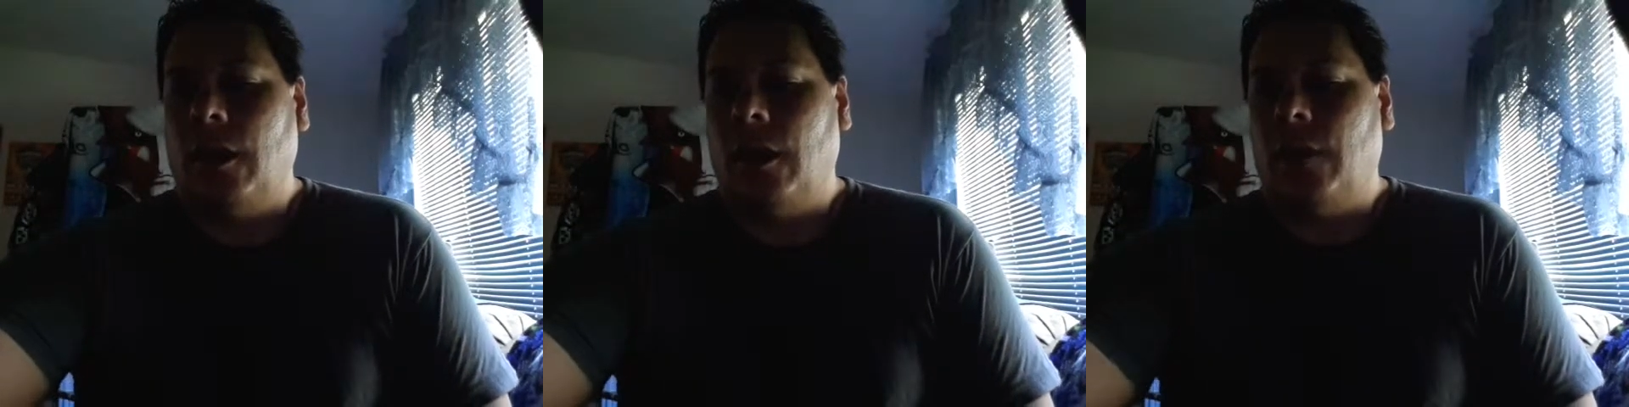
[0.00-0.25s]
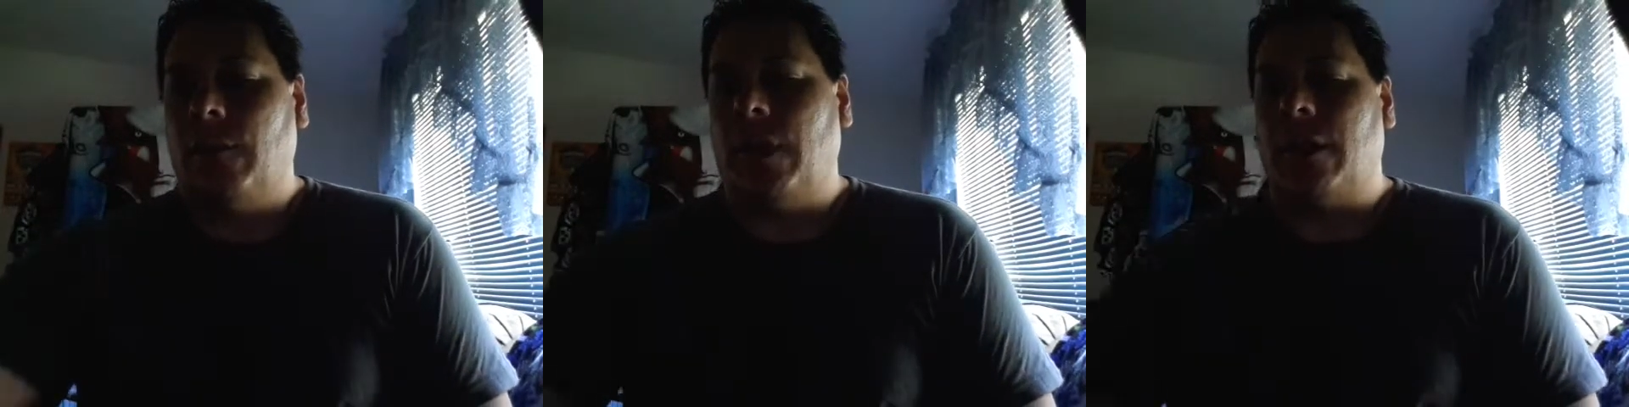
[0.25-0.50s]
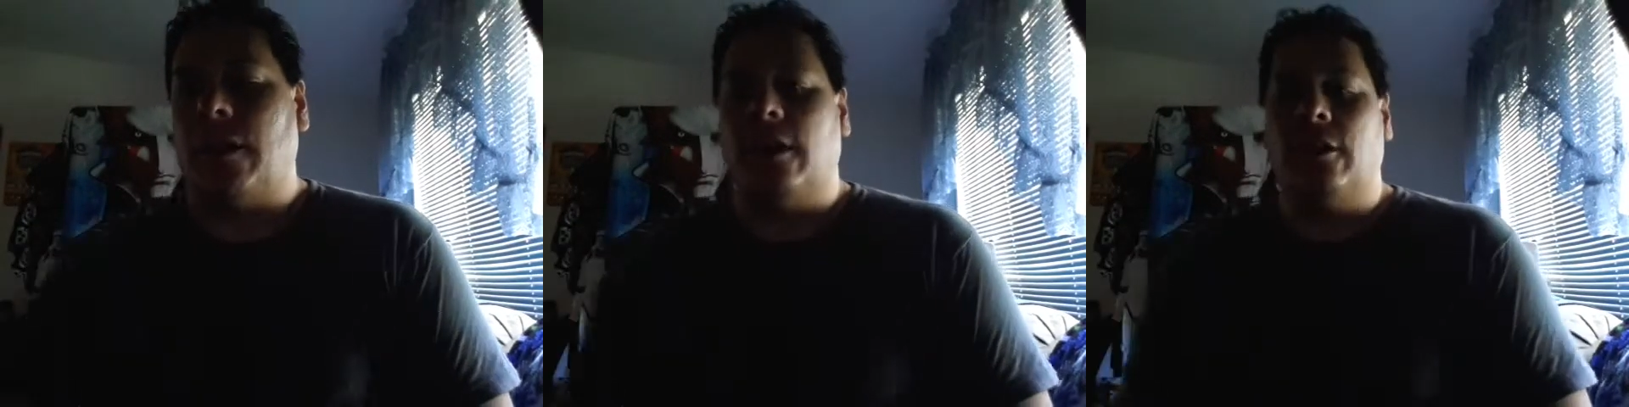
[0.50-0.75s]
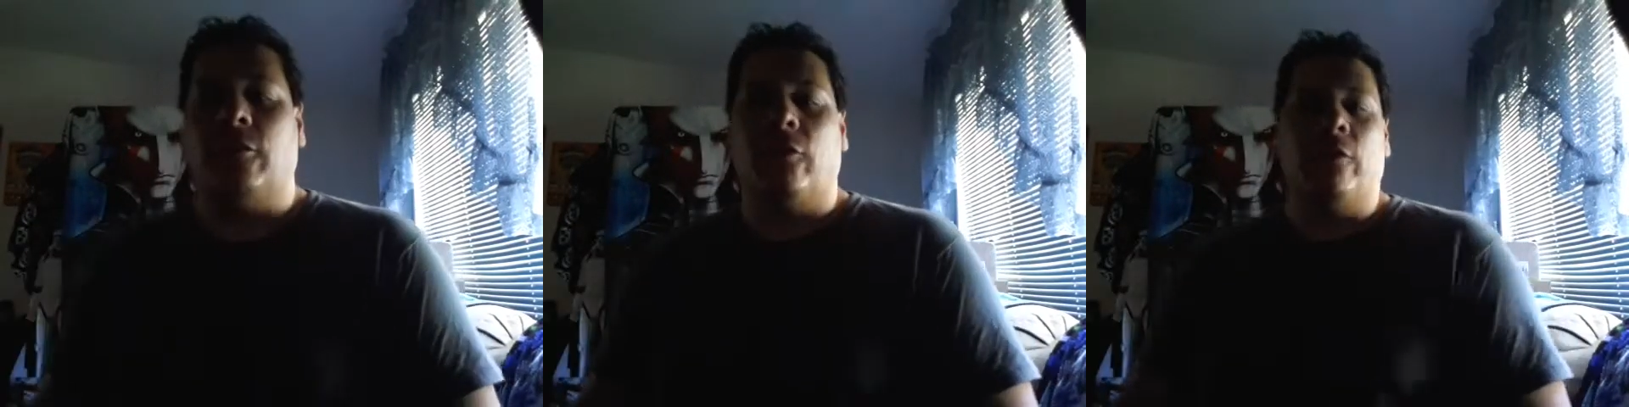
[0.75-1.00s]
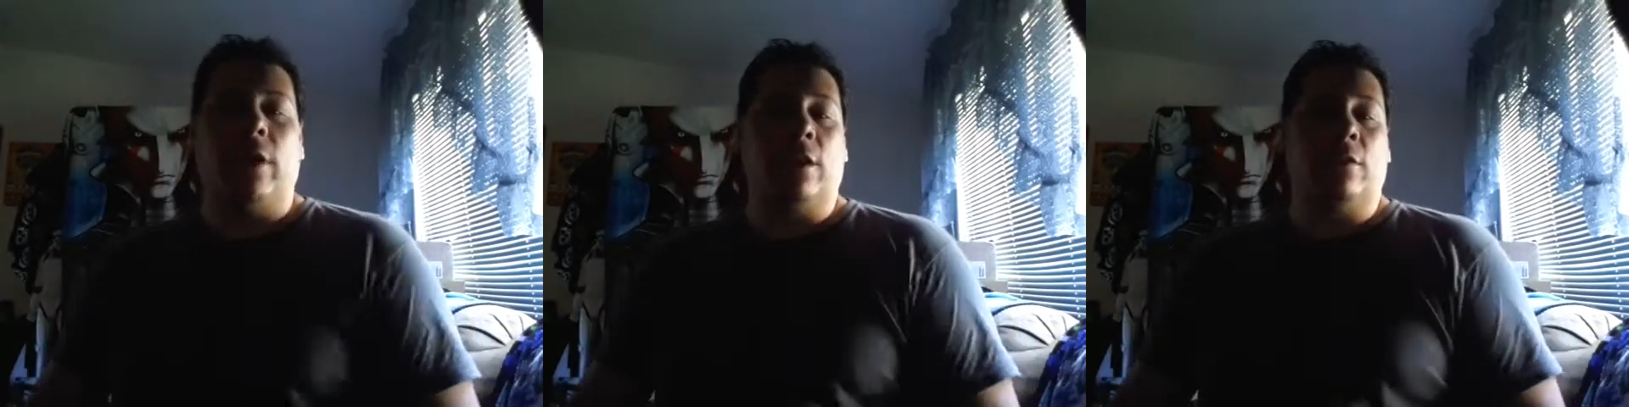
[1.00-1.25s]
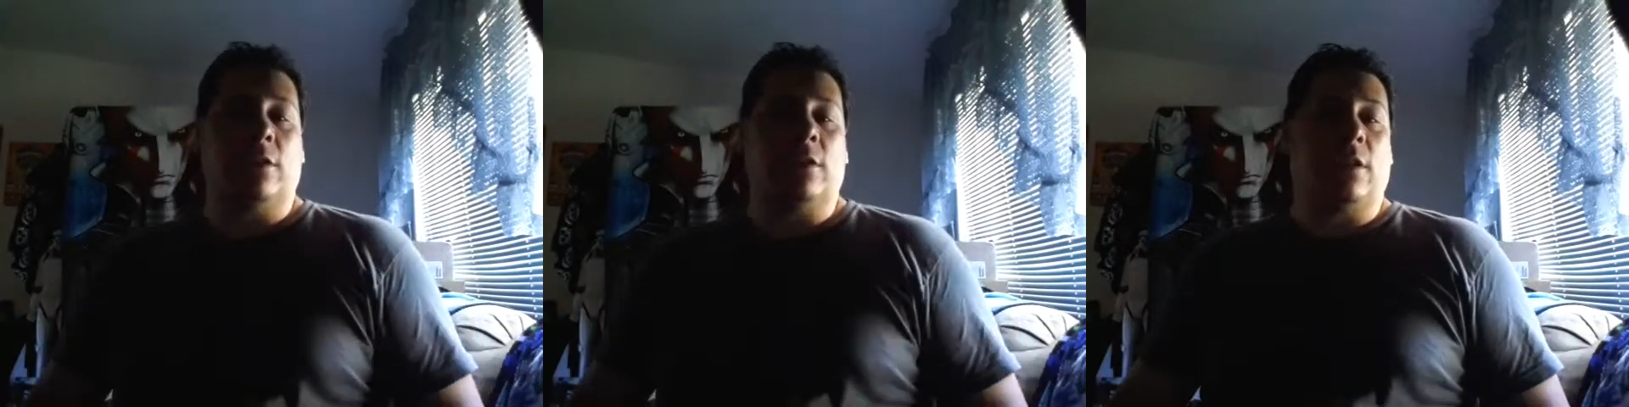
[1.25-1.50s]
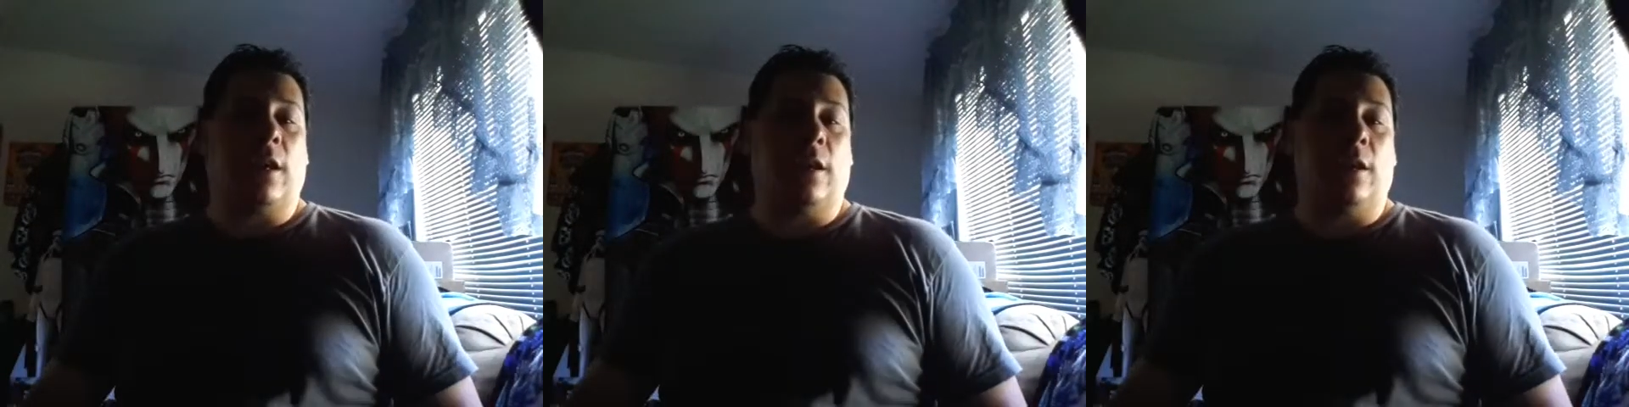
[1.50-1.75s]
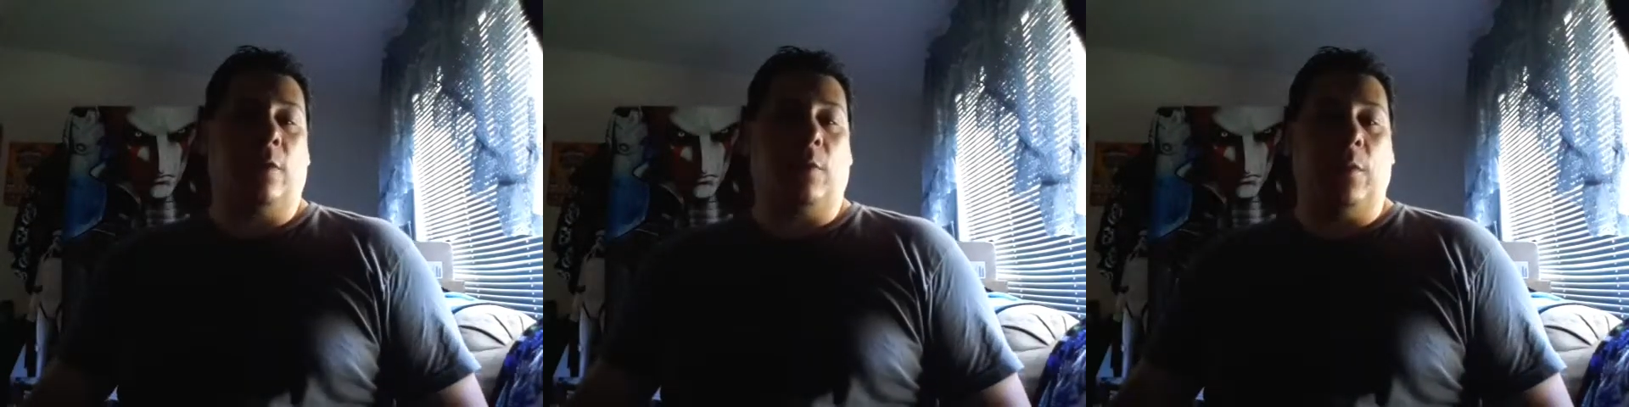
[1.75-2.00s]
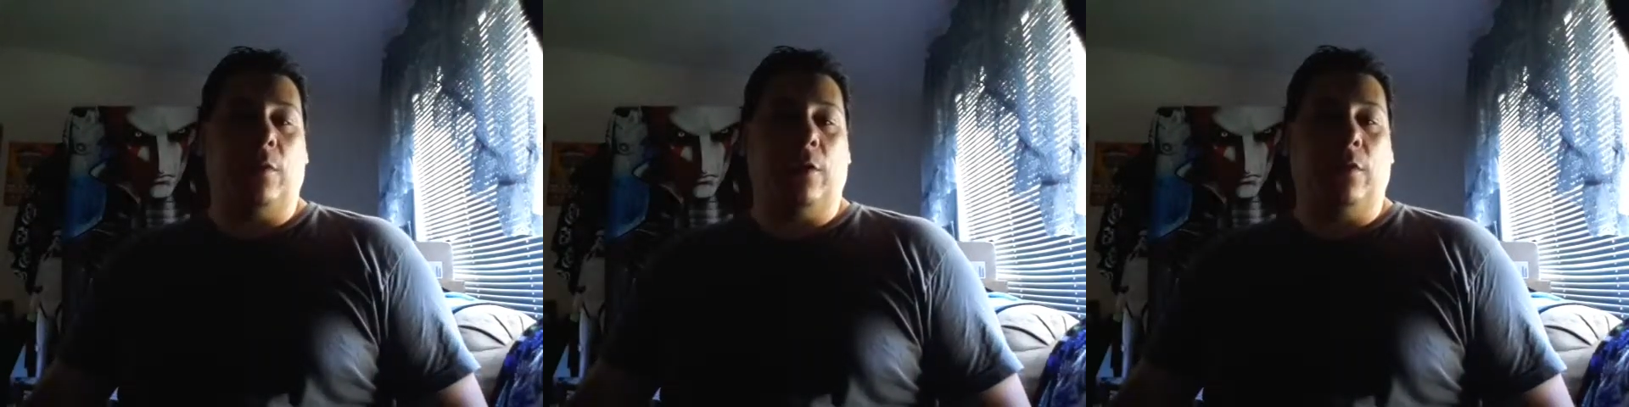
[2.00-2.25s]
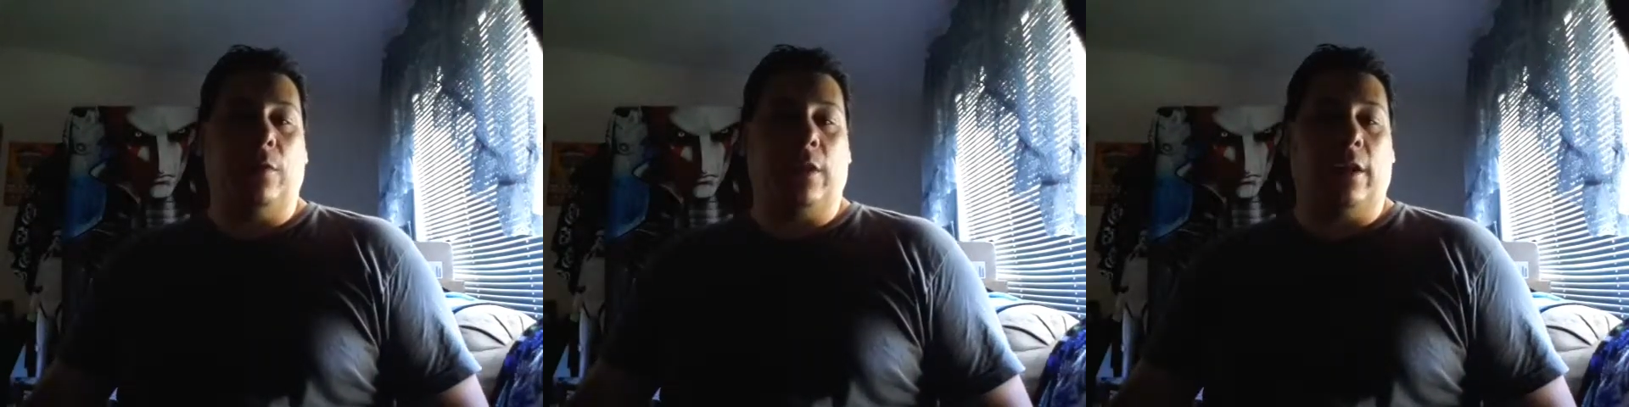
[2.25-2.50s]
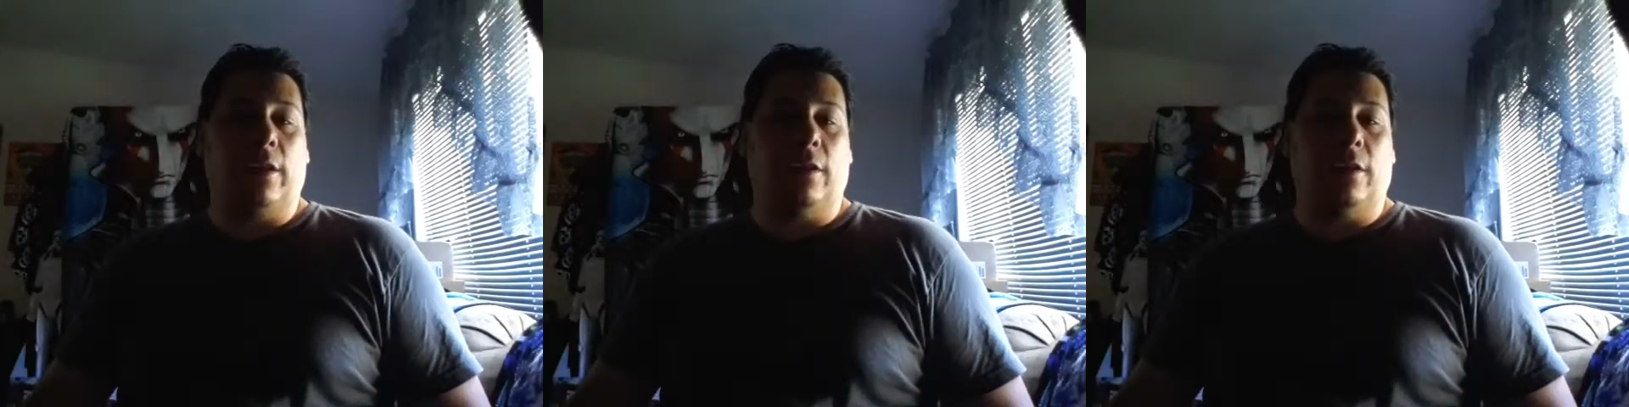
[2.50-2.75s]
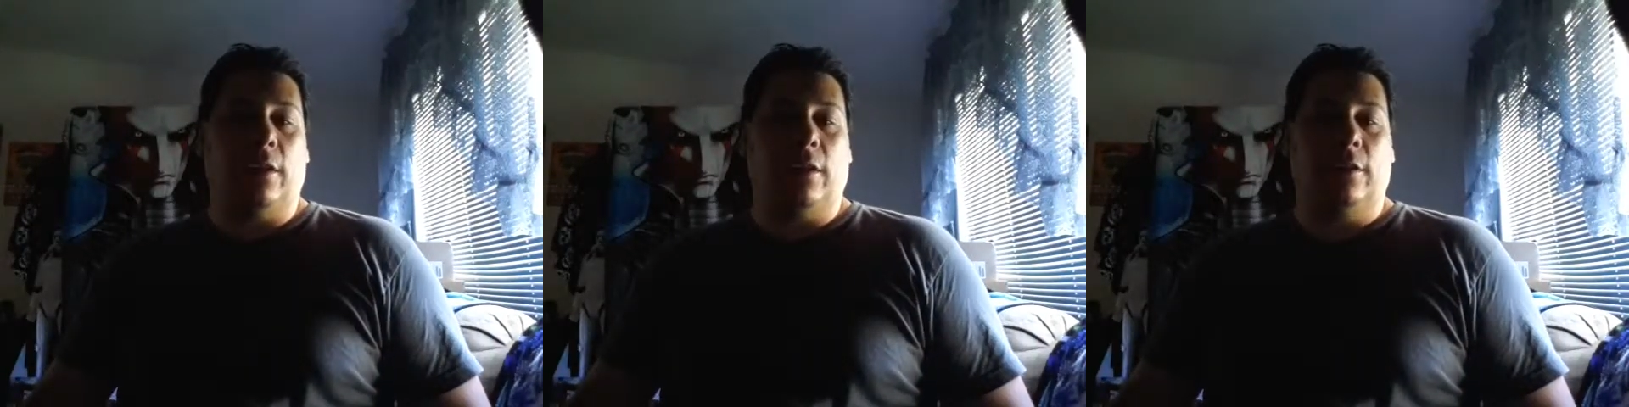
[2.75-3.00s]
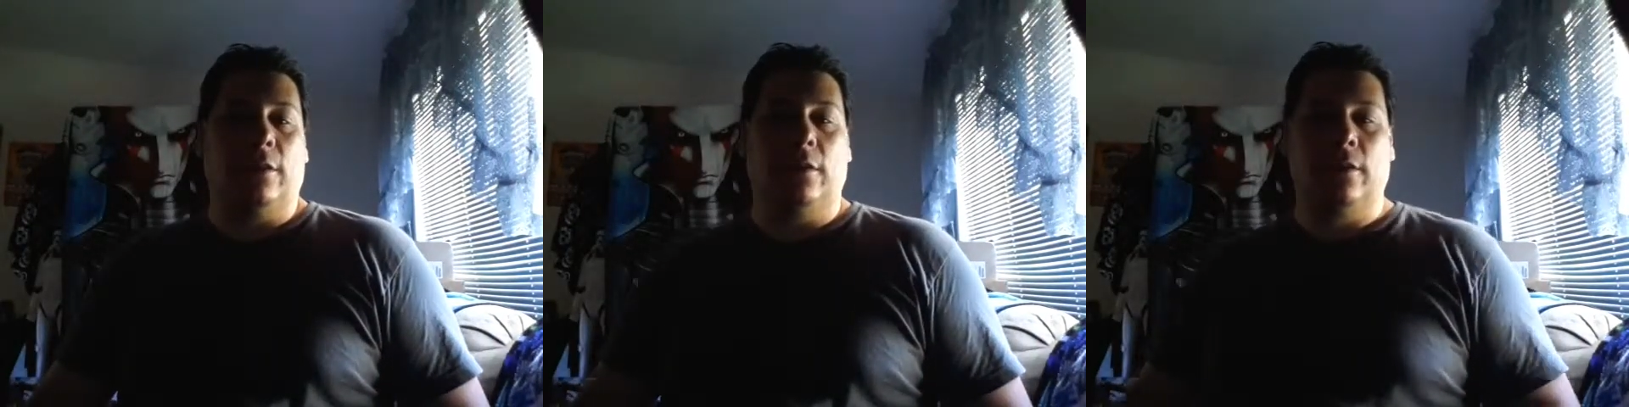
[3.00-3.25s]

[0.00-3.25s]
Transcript: I'm making an intro video just to kind of let people know what the hell the